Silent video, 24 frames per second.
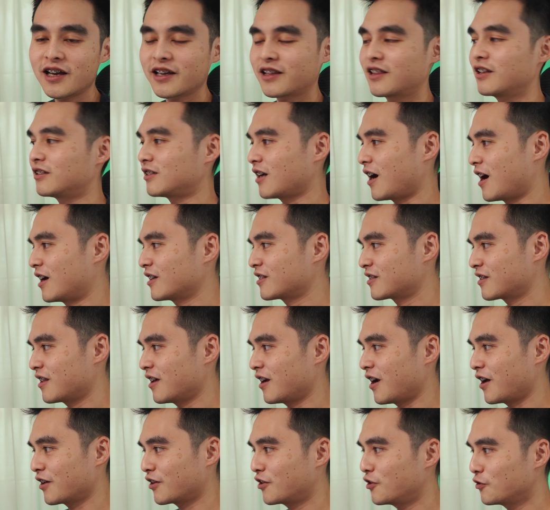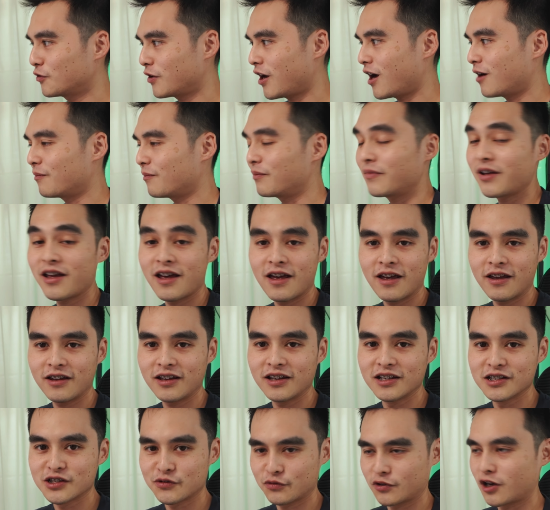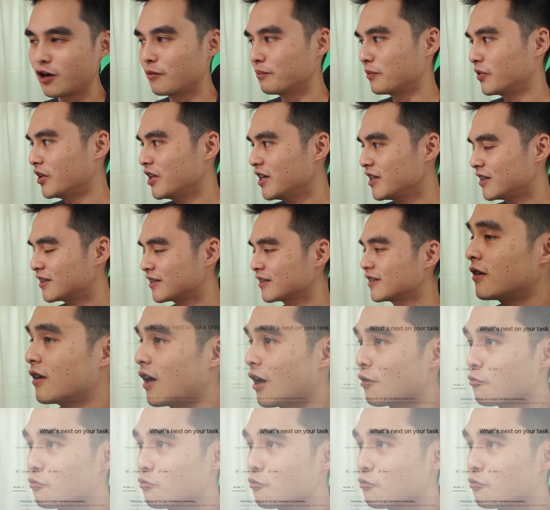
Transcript: like the task that I queued up is complete. I